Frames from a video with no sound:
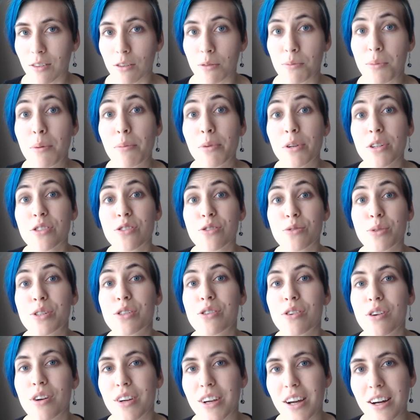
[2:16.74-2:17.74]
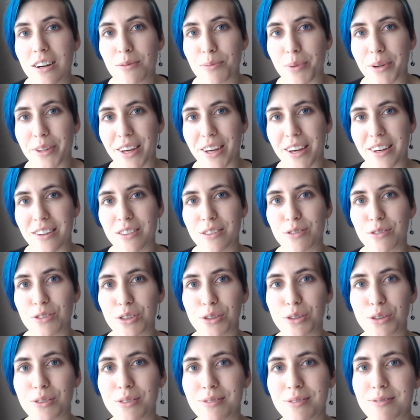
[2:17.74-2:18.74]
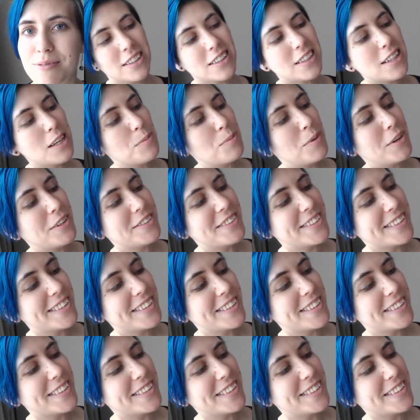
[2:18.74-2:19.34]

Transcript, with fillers: Remember to switch your account by the end of June and keep on